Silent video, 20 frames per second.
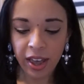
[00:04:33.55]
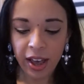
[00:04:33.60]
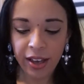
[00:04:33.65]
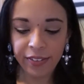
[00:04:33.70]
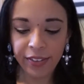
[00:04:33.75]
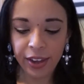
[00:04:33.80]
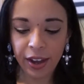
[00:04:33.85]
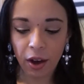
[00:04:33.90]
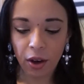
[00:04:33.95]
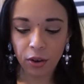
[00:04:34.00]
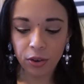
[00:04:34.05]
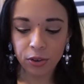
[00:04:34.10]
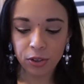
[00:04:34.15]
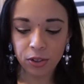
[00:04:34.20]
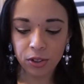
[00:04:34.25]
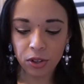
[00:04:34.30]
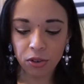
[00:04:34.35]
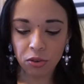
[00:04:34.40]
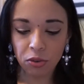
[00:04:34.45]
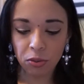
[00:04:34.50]
And they
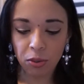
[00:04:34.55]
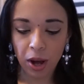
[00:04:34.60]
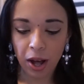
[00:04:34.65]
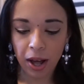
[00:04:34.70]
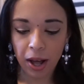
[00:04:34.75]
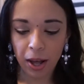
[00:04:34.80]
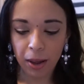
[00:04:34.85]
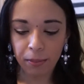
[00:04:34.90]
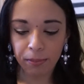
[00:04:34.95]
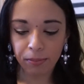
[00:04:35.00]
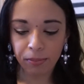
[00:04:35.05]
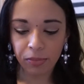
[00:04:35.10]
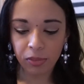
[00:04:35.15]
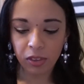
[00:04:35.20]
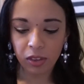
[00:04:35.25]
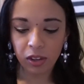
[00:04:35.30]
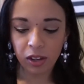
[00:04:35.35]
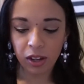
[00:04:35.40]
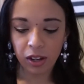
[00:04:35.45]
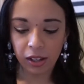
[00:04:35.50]
also
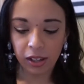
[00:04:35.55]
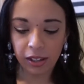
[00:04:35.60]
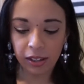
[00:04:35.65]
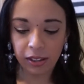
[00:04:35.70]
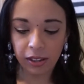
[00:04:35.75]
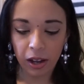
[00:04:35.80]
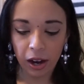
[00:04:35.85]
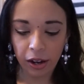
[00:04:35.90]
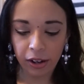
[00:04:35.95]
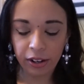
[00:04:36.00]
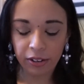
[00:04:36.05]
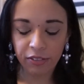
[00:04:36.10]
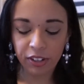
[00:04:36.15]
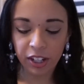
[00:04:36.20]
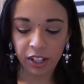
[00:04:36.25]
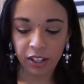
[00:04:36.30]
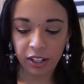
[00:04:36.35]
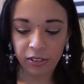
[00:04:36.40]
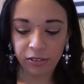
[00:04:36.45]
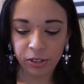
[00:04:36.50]
are
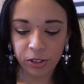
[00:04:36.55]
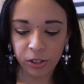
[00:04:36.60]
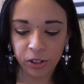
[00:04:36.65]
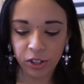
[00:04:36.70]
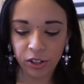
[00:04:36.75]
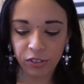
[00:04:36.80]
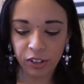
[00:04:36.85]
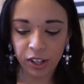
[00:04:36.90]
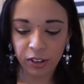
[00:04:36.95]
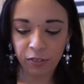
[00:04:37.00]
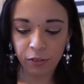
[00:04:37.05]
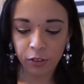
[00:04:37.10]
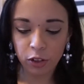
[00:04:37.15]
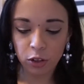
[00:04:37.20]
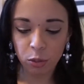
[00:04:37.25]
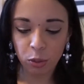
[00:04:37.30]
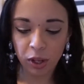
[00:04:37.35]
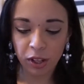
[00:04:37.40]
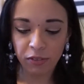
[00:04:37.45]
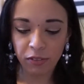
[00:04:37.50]
giving a gift certificate for
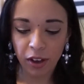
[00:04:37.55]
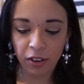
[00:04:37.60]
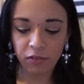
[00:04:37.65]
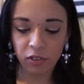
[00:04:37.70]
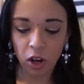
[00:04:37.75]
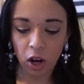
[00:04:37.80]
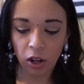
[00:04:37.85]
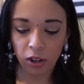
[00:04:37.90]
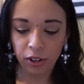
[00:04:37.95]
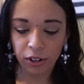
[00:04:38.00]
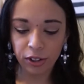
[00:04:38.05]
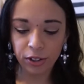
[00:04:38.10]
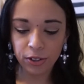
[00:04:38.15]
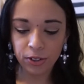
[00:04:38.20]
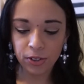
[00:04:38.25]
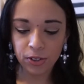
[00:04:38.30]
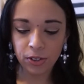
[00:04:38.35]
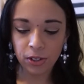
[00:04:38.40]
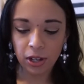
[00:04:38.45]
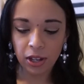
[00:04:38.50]

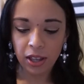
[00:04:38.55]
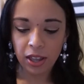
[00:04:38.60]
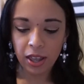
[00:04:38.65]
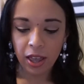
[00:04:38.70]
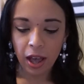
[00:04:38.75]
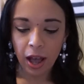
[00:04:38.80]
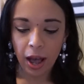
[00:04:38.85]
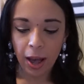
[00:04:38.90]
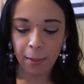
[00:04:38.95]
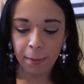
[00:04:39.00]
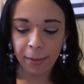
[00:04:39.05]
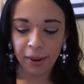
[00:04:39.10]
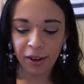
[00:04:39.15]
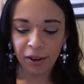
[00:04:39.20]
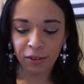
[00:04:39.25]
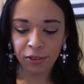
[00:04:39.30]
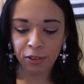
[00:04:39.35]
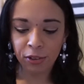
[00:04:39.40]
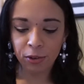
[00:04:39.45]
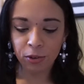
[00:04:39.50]
$25 at
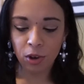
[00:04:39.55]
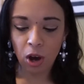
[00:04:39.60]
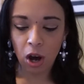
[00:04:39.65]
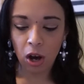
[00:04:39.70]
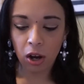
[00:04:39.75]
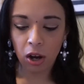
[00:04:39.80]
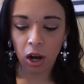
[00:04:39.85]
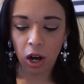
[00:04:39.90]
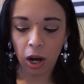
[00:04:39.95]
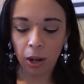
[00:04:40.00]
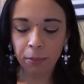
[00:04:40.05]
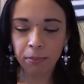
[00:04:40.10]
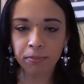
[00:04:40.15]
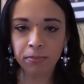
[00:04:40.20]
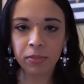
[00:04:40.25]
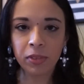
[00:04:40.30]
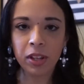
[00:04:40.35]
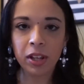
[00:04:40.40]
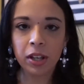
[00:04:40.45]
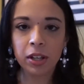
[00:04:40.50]
Merrithew.com.
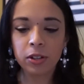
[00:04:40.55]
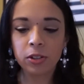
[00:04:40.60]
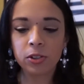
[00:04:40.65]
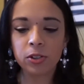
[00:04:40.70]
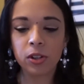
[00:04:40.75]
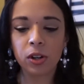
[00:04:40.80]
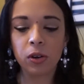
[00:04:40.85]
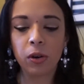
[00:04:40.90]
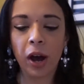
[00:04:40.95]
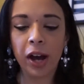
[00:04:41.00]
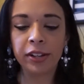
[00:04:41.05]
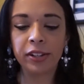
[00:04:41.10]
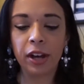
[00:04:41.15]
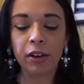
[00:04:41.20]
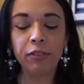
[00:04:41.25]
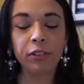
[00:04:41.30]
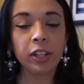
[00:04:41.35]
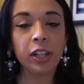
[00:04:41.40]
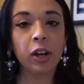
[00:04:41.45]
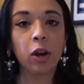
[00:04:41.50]
So I
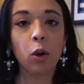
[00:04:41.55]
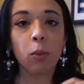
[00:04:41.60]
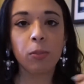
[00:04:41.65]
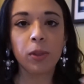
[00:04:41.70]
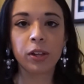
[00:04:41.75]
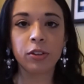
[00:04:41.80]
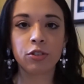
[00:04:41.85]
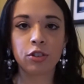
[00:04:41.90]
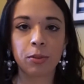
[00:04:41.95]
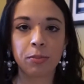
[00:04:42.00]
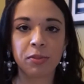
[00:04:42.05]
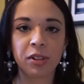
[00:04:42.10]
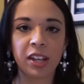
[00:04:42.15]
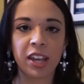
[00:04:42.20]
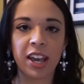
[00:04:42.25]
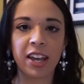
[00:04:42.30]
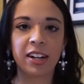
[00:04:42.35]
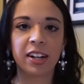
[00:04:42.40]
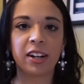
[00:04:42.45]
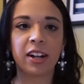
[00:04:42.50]
definitely hope they ship to
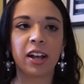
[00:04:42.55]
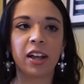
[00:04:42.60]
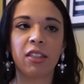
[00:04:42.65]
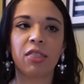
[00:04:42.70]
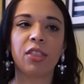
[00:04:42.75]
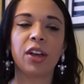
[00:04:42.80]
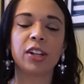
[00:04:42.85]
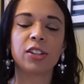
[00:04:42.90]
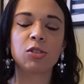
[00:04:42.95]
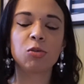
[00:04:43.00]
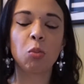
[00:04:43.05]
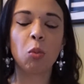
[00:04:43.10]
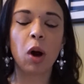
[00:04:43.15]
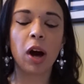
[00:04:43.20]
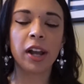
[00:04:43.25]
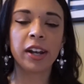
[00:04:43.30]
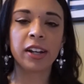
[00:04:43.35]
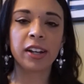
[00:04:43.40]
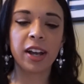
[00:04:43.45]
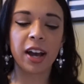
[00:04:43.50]
Canada. That's
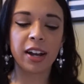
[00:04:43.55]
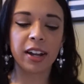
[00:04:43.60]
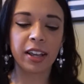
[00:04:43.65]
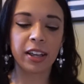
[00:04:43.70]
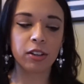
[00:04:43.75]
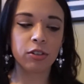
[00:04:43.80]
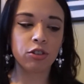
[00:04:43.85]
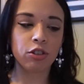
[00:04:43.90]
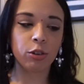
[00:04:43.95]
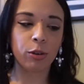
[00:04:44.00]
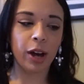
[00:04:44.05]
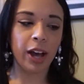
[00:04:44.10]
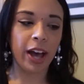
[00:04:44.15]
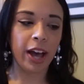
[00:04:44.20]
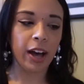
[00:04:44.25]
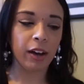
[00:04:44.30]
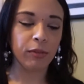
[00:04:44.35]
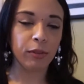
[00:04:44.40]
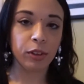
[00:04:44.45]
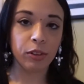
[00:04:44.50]
one kind of issue I
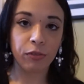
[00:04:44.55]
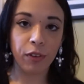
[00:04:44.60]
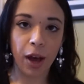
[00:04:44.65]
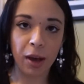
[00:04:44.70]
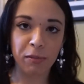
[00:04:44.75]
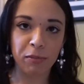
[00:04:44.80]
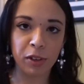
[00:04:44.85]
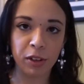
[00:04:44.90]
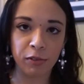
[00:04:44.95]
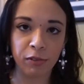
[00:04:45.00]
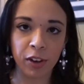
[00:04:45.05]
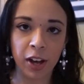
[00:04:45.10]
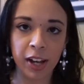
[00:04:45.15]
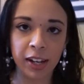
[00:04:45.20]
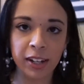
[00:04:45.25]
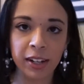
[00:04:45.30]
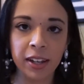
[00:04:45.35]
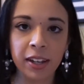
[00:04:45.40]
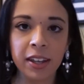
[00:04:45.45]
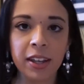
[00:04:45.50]
have with
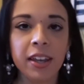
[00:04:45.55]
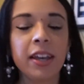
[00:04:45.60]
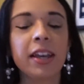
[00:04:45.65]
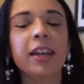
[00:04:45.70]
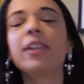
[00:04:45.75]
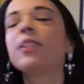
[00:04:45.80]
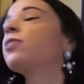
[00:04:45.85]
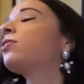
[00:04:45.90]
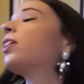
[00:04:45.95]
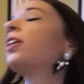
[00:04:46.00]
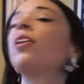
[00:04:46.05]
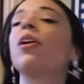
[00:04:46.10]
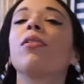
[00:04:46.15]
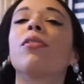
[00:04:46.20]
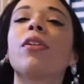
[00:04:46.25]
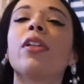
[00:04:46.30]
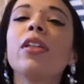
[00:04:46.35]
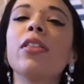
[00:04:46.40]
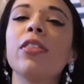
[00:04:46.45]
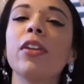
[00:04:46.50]
FabFitFun is they don't
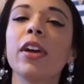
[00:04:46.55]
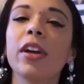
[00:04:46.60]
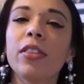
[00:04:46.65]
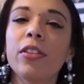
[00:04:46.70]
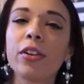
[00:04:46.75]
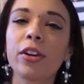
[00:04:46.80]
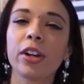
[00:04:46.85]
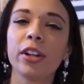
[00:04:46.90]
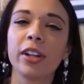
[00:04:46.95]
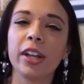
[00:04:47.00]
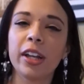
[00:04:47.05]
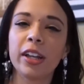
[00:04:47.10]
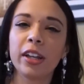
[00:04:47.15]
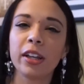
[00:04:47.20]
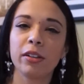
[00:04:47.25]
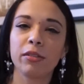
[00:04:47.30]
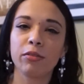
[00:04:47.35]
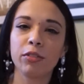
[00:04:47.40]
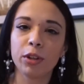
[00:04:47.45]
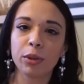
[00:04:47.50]
really think of their
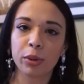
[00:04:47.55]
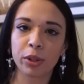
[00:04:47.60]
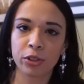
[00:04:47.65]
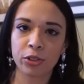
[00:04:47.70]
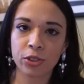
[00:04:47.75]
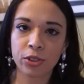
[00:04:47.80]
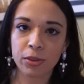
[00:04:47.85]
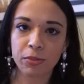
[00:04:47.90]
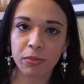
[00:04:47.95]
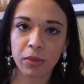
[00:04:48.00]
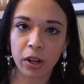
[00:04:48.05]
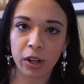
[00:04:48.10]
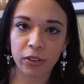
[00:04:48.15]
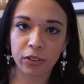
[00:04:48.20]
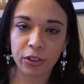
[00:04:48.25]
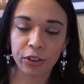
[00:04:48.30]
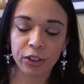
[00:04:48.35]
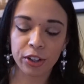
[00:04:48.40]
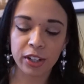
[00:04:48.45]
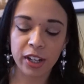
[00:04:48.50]
Canadian viewers or
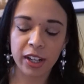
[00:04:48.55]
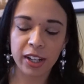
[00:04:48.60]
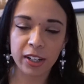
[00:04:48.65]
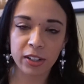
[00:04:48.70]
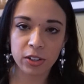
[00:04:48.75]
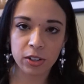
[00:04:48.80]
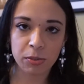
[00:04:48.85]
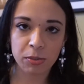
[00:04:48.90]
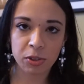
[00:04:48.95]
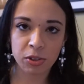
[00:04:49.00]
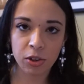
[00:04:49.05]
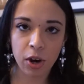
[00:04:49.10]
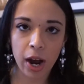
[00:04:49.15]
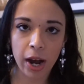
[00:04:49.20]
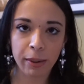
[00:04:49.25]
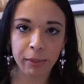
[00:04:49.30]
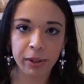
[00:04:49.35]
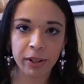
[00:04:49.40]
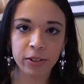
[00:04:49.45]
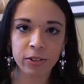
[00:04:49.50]
their Canadian
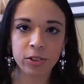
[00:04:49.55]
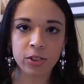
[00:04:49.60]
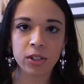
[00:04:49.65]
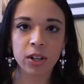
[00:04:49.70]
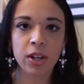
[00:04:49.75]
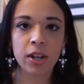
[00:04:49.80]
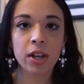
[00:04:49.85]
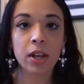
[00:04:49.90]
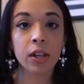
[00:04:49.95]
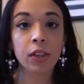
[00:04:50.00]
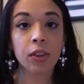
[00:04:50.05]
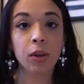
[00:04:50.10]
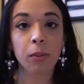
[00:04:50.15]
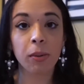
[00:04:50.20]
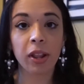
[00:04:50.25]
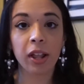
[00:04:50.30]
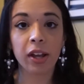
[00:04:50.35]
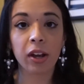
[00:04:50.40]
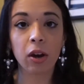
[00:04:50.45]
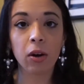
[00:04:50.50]
subscribers. They'll
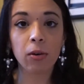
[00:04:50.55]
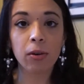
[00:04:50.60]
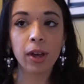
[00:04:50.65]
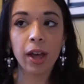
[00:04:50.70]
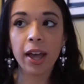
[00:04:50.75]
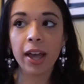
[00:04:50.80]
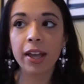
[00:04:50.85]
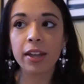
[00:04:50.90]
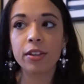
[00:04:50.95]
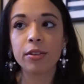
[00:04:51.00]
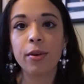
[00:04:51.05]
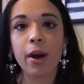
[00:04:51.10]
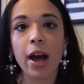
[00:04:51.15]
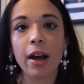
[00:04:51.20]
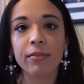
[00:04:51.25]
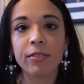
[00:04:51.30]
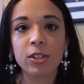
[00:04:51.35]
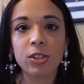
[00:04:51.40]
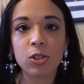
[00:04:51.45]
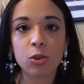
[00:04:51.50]
be like, okay, you
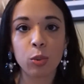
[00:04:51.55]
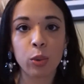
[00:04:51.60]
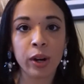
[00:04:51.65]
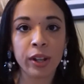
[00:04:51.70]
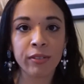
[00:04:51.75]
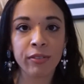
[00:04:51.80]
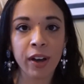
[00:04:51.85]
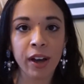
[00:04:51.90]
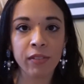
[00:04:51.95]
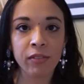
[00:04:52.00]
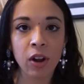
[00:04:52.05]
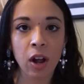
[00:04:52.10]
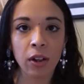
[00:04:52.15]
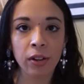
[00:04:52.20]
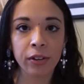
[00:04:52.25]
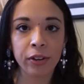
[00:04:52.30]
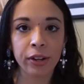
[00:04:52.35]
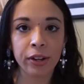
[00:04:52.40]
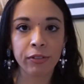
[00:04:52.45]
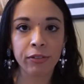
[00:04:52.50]
have this
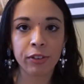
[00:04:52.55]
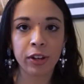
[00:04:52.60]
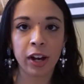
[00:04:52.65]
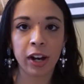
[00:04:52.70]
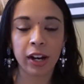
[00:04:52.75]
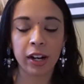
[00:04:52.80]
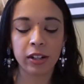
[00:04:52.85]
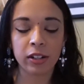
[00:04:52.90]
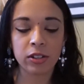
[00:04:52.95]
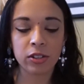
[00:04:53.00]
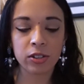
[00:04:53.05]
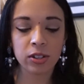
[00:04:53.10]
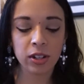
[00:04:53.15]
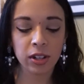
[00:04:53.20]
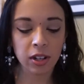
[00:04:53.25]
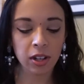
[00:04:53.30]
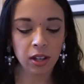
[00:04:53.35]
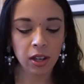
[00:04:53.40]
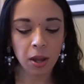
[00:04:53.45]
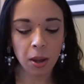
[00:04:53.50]
$25 gift card,
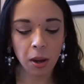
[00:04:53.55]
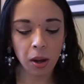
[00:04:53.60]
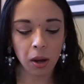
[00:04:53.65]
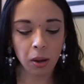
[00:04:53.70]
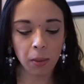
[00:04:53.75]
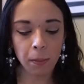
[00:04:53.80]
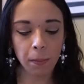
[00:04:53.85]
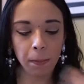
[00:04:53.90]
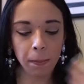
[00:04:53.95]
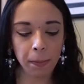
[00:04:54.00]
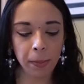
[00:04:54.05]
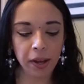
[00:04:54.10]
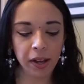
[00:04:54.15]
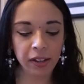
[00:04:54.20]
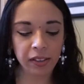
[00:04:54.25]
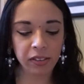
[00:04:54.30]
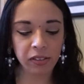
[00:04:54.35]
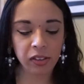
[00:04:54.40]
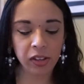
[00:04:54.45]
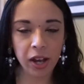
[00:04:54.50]

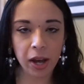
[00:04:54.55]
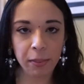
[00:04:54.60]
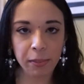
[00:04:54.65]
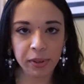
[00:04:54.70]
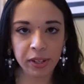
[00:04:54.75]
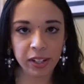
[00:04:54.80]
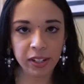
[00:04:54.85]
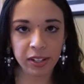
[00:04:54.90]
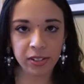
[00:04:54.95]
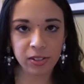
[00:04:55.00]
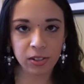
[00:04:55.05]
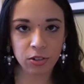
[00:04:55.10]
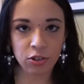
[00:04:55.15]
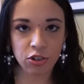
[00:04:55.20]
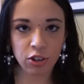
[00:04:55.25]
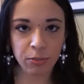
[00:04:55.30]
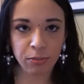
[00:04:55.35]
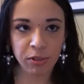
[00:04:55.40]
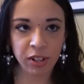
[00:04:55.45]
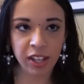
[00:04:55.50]
but the company doesn't
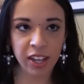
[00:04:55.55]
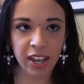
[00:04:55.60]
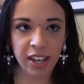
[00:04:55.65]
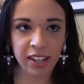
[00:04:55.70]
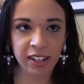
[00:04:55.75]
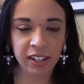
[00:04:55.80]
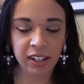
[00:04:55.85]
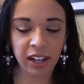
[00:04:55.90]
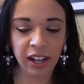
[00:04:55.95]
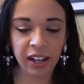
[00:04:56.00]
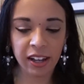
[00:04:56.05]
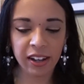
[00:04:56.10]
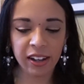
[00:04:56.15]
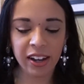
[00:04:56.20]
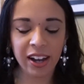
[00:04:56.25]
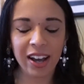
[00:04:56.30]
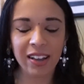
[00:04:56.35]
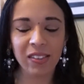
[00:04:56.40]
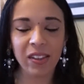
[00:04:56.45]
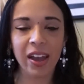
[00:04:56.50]
ship to Canada.
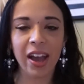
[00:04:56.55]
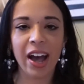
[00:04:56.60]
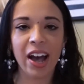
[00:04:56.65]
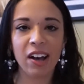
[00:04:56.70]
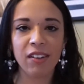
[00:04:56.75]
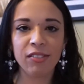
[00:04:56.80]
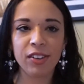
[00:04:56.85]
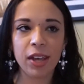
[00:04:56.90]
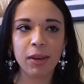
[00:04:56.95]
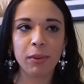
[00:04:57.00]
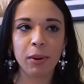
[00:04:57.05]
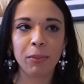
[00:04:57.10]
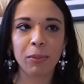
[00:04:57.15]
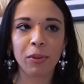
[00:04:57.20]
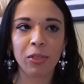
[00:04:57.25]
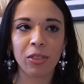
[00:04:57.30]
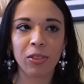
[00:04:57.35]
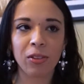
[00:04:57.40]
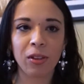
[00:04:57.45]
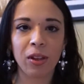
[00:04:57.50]
And they have came up
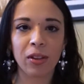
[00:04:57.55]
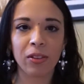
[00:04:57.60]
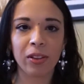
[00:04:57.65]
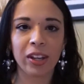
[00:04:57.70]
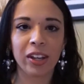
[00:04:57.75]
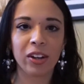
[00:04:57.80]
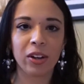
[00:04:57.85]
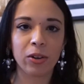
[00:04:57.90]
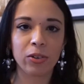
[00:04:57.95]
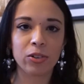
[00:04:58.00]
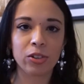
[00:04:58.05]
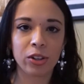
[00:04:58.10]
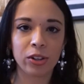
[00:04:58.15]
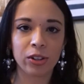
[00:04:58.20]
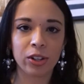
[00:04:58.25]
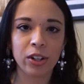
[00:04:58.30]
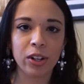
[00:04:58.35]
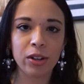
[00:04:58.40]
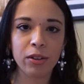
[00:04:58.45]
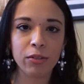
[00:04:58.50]
with like an
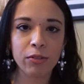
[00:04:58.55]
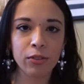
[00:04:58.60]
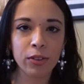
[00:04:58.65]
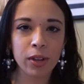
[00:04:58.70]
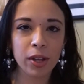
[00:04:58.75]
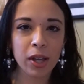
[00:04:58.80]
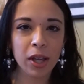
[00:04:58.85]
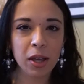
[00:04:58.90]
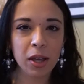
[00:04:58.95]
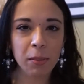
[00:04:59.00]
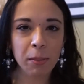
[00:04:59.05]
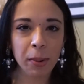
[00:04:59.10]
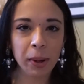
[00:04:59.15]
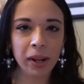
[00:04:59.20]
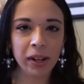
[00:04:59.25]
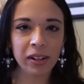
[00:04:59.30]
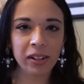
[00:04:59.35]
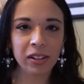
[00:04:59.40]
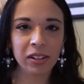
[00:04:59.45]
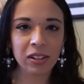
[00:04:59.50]
alternative,
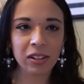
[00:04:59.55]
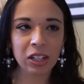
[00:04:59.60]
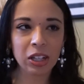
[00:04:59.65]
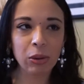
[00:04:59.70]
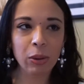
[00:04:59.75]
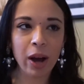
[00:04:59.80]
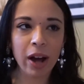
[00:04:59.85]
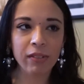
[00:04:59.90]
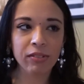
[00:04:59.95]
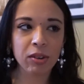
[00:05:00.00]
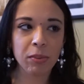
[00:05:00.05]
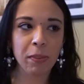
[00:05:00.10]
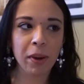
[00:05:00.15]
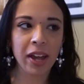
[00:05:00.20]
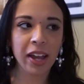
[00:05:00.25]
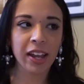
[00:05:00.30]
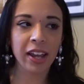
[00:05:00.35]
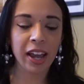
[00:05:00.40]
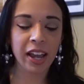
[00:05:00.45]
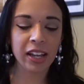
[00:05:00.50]
but you have to
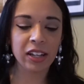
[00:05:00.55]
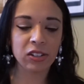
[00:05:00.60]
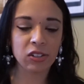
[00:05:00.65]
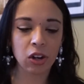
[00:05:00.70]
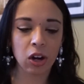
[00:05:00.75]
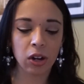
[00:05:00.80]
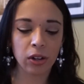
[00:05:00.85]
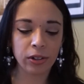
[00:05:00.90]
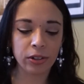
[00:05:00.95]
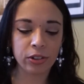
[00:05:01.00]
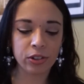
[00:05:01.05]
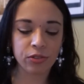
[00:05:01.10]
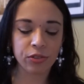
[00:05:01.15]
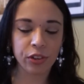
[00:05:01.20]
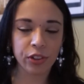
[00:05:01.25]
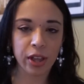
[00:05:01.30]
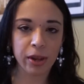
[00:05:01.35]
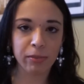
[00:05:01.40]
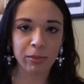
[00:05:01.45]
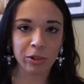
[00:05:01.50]
pay $8
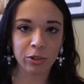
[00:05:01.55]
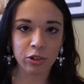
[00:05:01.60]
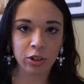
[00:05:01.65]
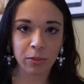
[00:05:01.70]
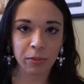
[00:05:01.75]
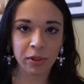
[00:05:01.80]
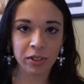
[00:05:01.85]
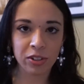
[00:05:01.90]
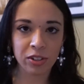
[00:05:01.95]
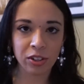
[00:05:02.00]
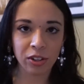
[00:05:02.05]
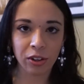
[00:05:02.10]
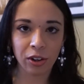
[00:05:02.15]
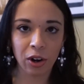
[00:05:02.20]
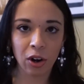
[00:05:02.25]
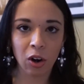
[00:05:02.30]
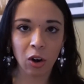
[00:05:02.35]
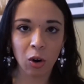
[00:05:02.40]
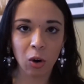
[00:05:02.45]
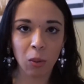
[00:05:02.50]
for them to ship it to your
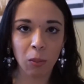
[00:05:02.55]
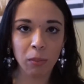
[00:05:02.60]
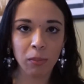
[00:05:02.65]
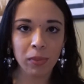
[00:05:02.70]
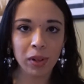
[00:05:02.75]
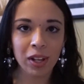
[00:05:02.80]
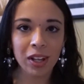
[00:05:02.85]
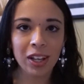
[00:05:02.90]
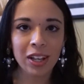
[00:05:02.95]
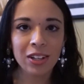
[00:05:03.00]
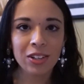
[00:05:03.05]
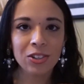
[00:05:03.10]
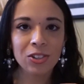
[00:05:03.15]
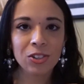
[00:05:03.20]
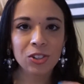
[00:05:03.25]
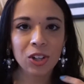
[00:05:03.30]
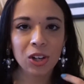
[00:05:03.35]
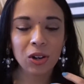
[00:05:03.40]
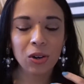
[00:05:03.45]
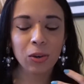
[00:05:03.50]
home.
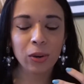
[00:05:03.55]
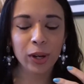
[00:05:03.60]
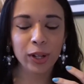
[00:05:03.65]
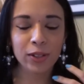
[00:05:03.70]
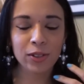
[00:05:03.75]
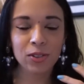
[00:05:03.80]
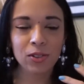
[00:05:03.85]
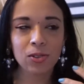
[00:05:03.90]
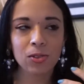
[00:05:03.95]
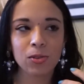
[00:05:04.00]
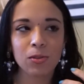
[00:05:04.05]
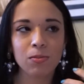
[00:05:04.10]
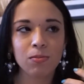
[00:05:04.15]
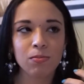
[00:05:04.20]
So it's